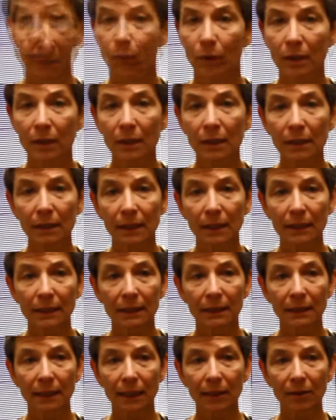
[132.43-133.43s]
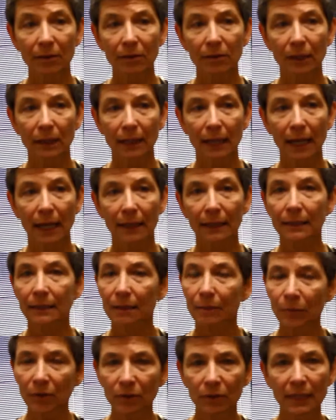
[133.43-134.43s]
One of the things to take a look at is
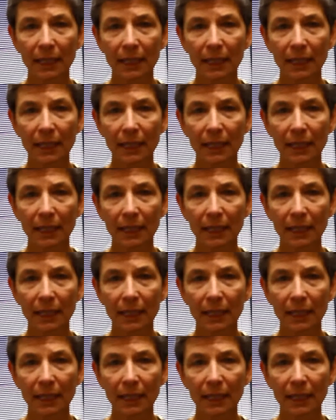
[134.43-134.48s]
someone who